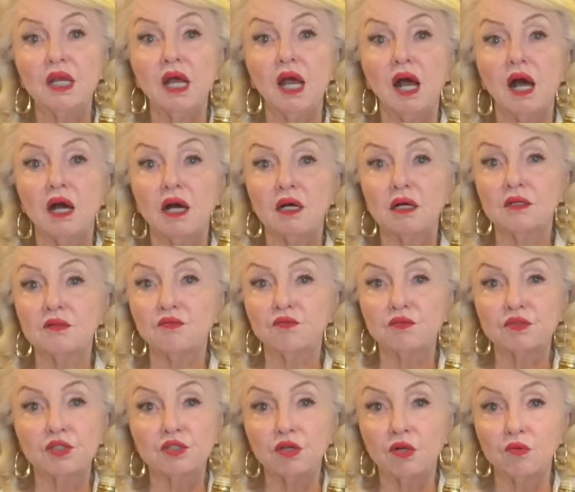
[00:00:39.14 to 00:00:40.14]

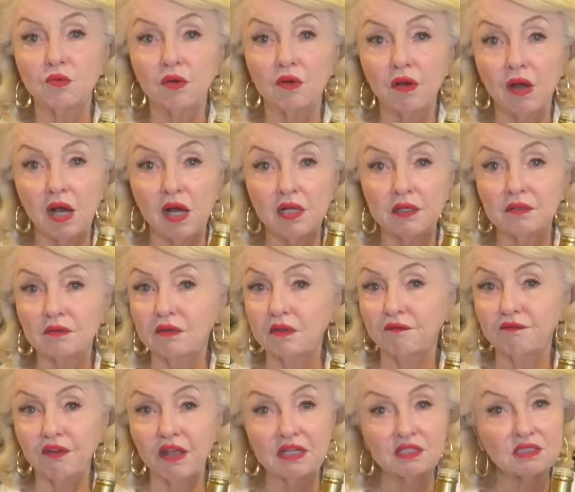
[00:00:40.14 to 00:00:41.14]
the
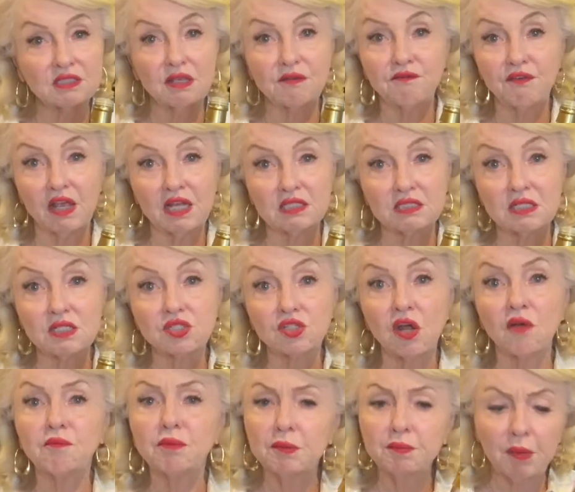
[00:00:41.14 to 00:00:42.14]
fancy
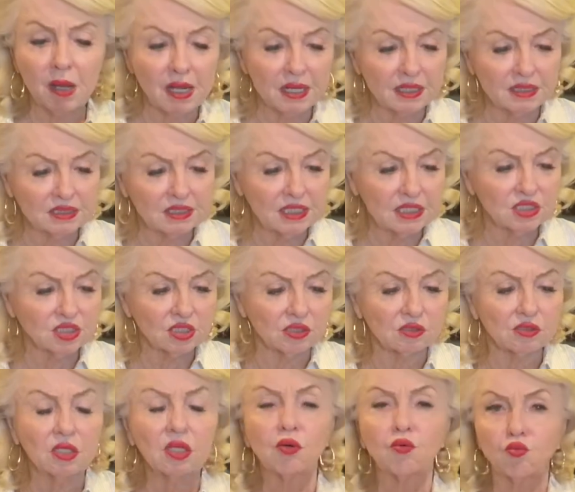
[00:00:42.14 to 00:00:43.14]
stuff, but buy a
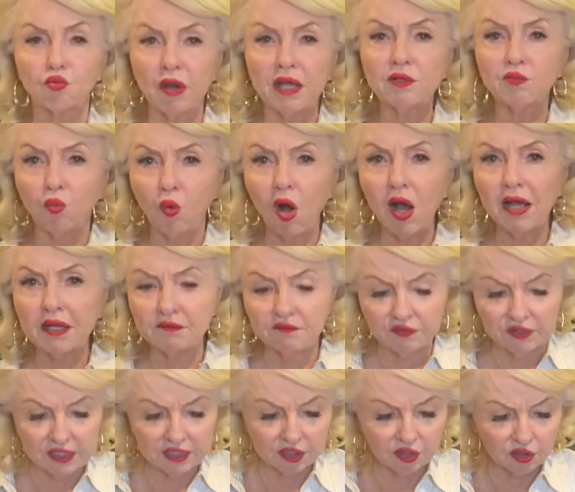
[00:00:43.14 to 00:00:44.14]
decent red wine
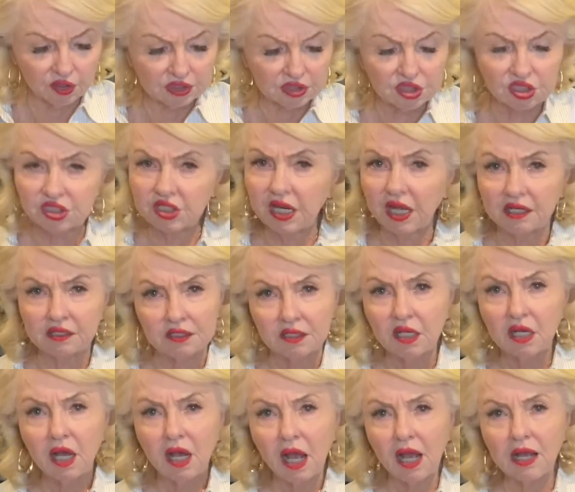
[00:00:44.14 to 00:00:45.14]
vinegar instead.
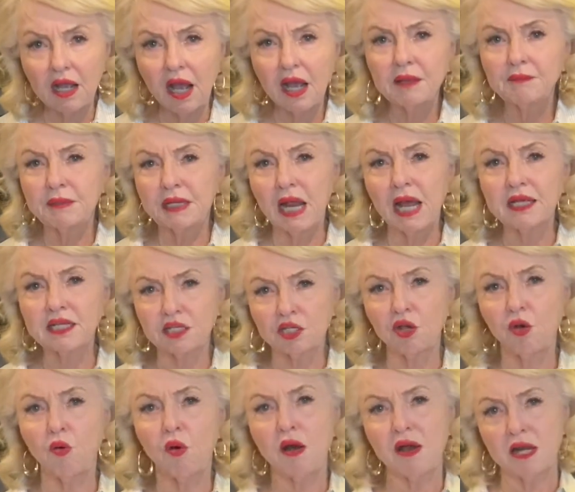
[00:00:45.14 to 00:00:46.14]
I could
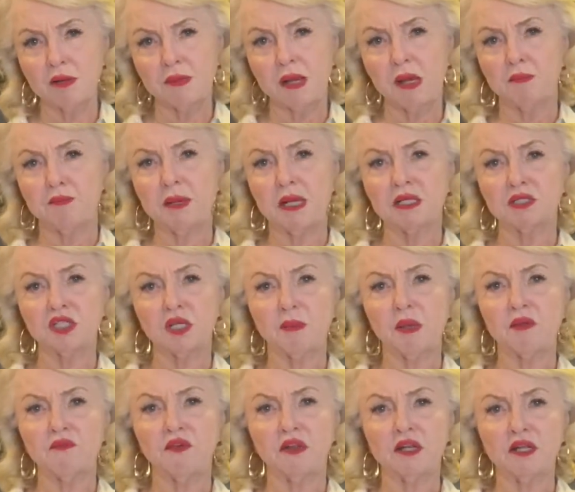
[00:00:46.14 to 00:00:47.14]
go on about
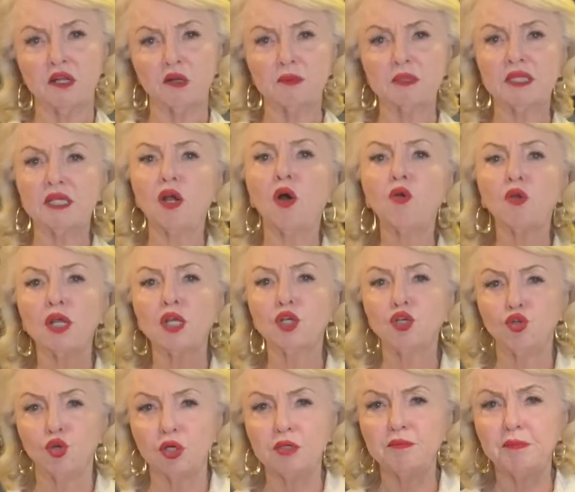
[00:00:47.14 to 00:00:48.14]
balsamic vinegar, but the only
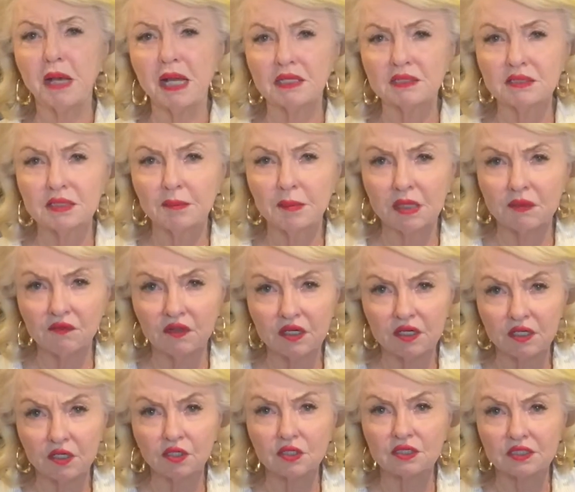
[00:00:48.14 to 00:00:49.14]
good balsamic
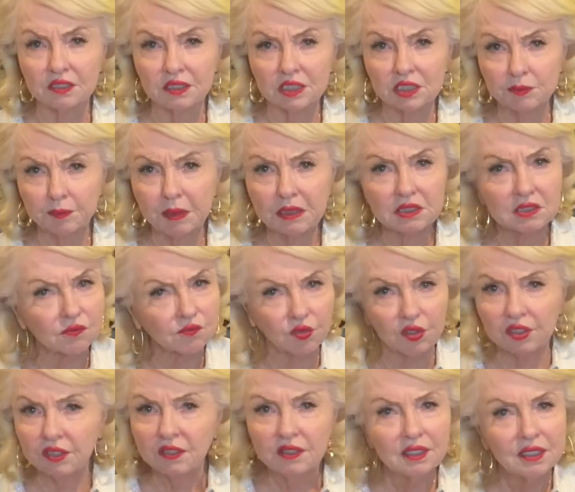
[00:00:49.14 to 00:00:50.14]
vinegar is an expensive
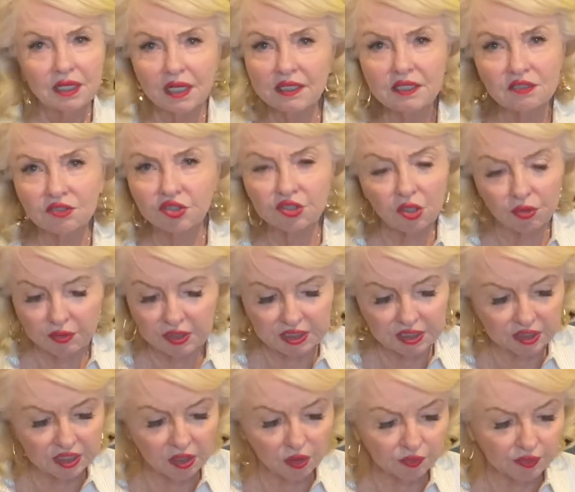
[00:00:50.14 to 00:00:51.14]
one, and there's no need
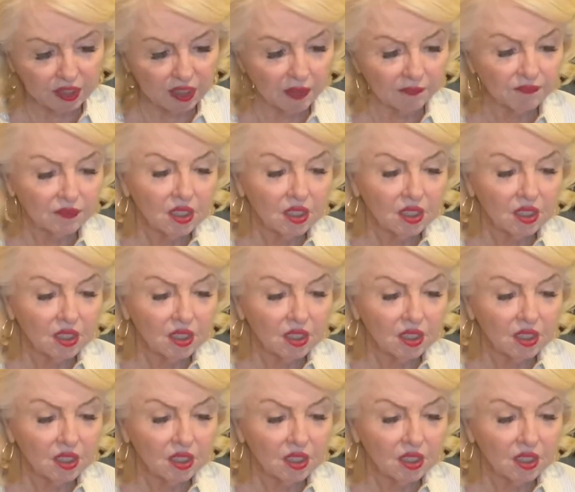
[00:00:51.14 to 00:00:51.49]
to go there.